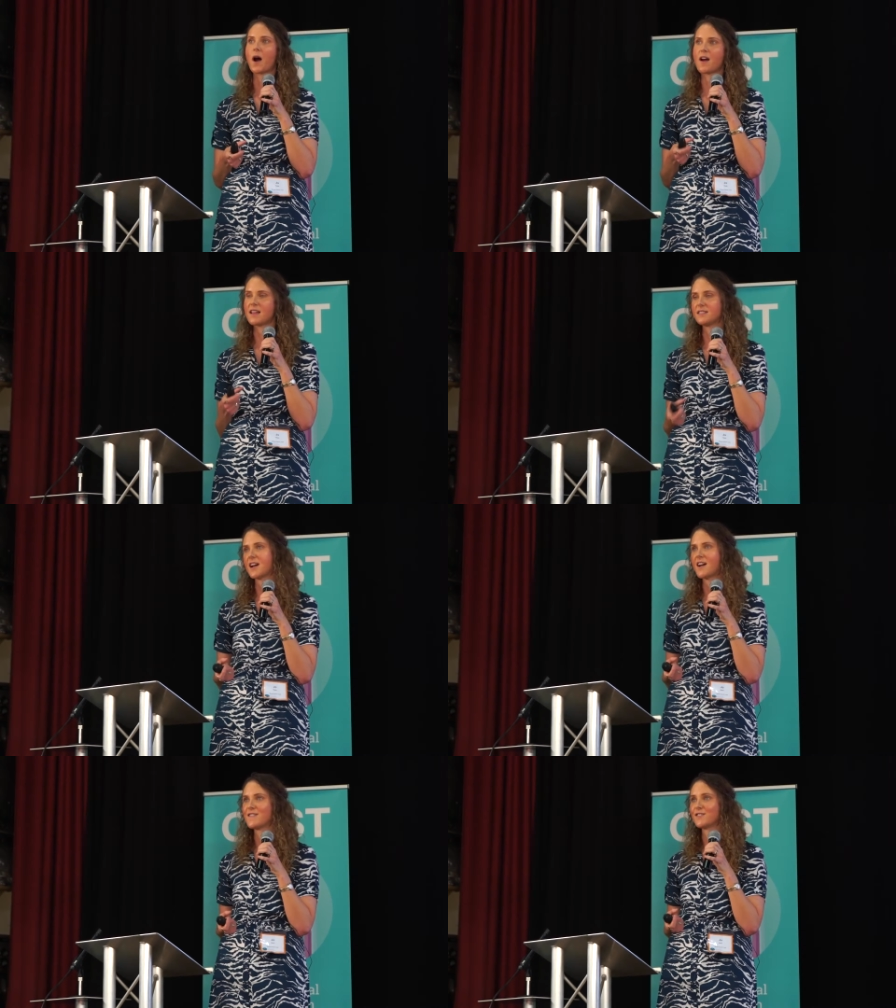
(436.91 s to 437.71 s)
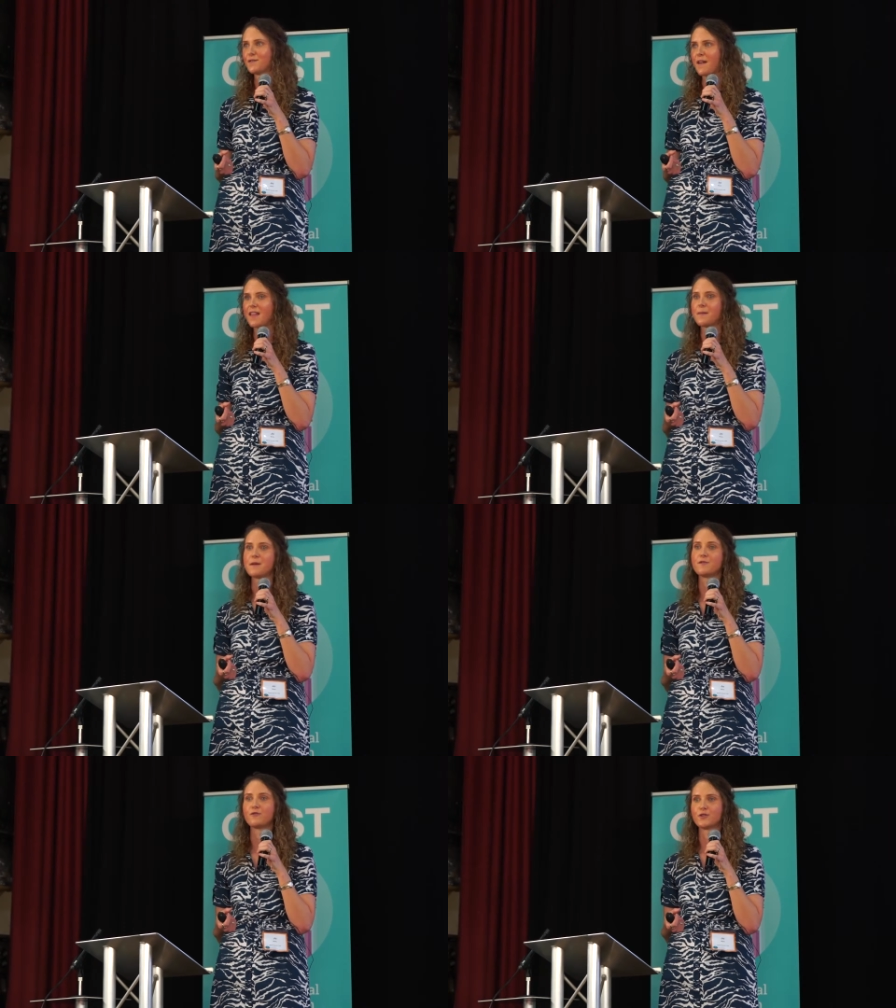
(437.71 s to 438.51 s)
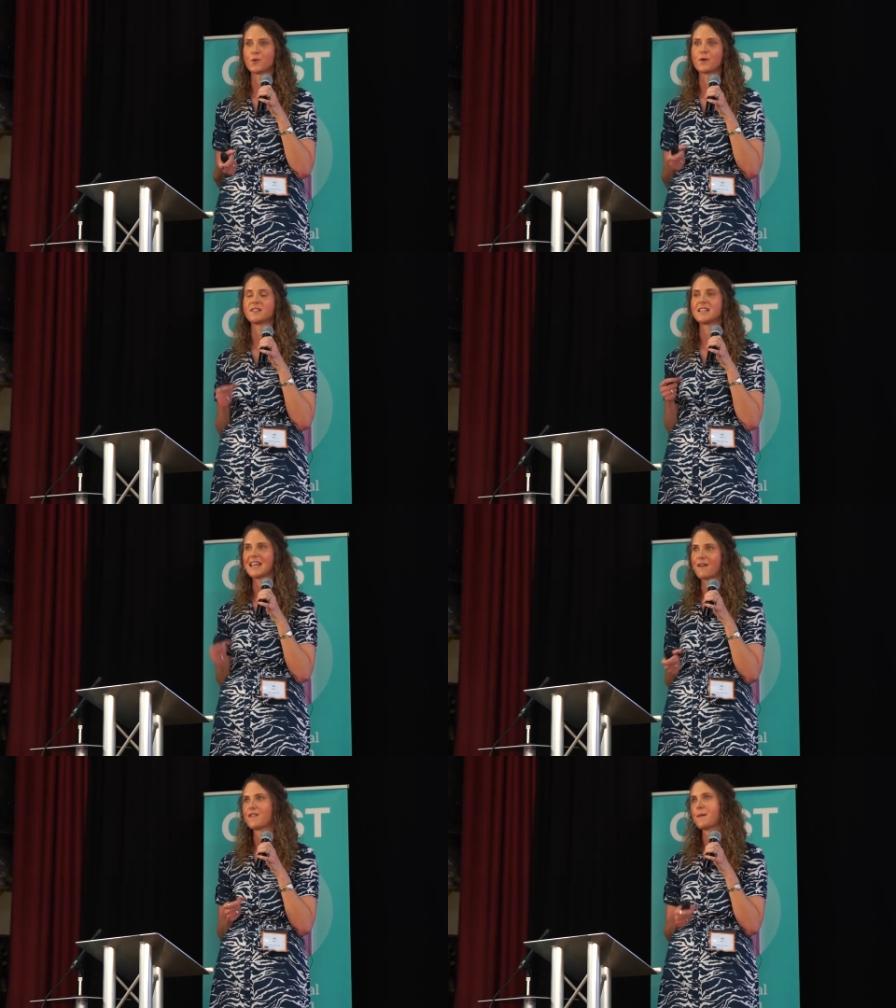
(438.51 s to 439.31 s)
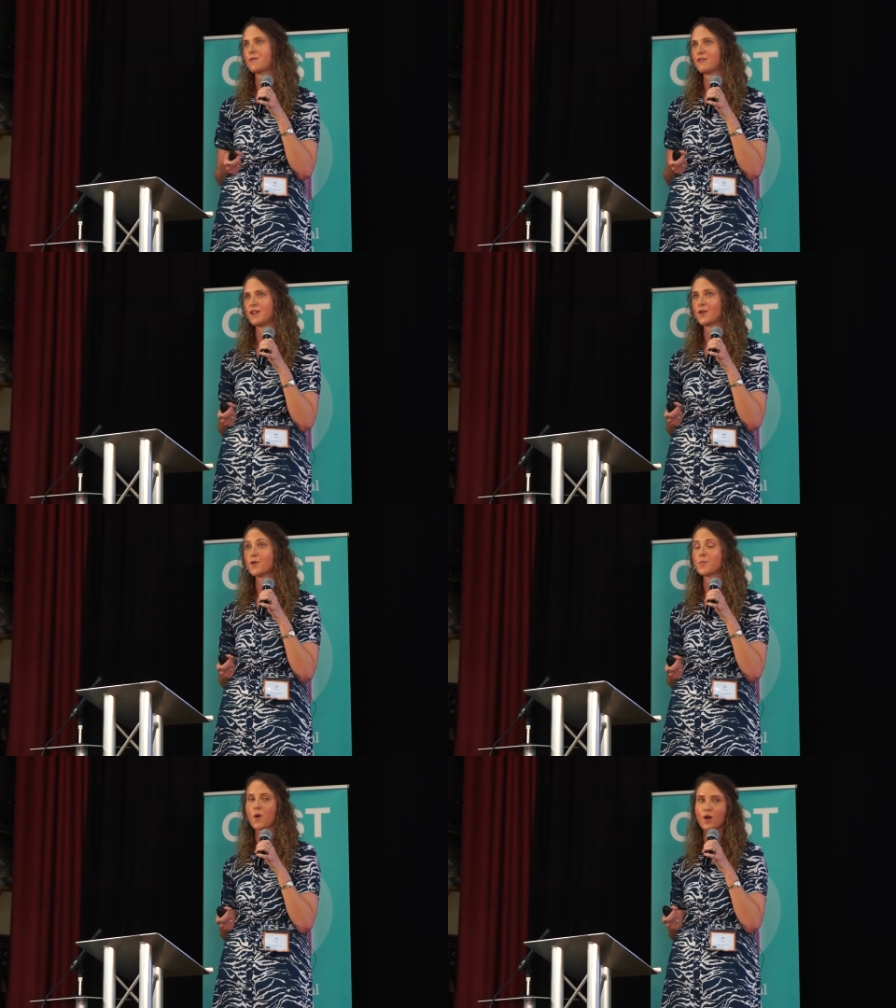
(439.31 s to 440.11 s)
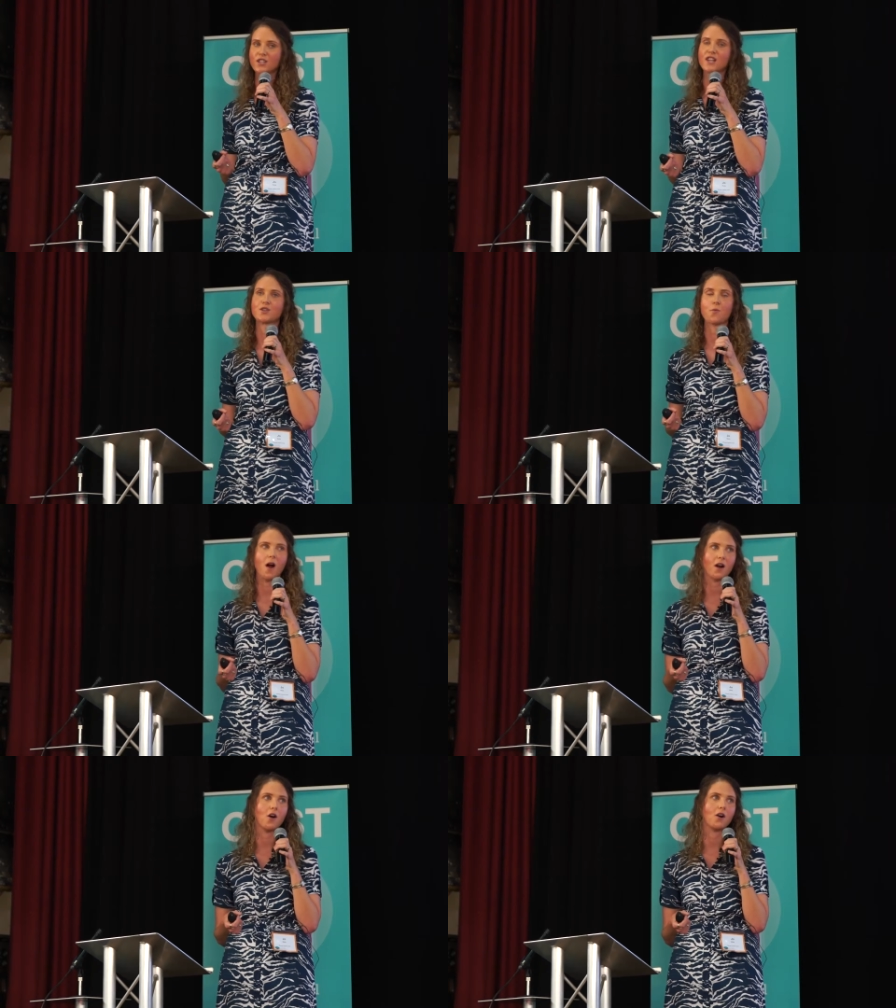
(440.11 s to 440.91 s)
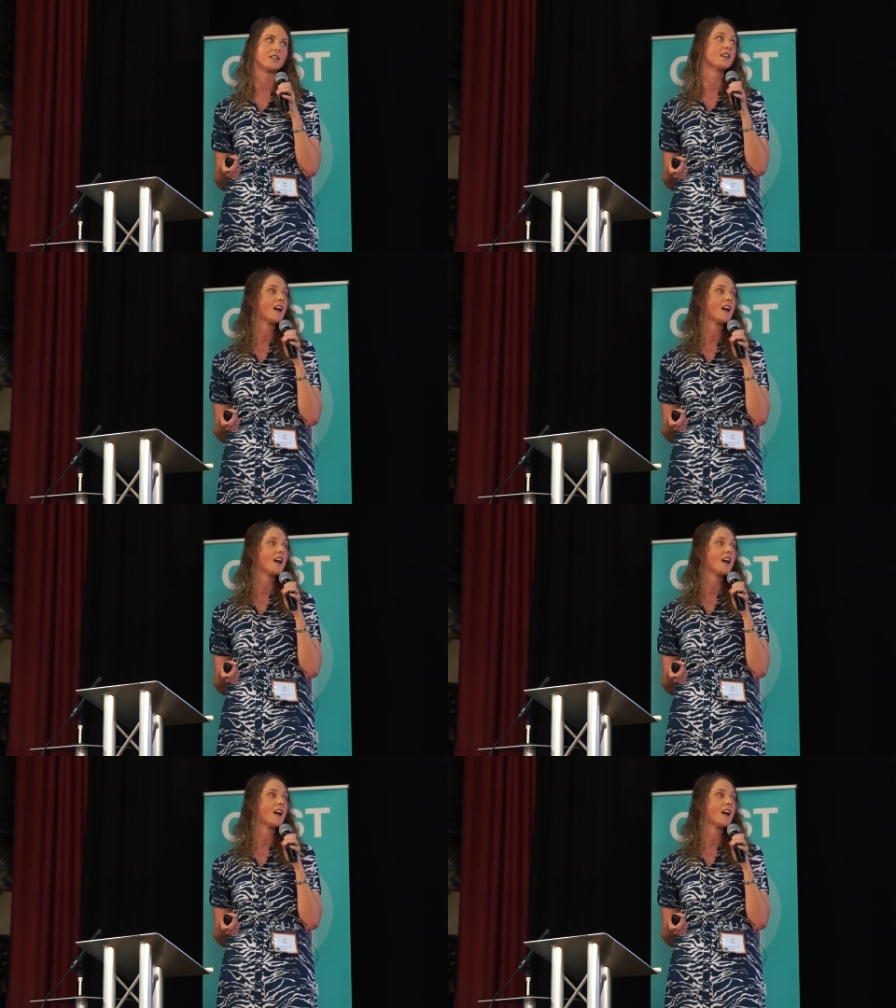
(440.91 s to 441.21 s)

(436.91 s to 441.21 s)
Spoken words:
our internal development resource and give them a really cool project to work on,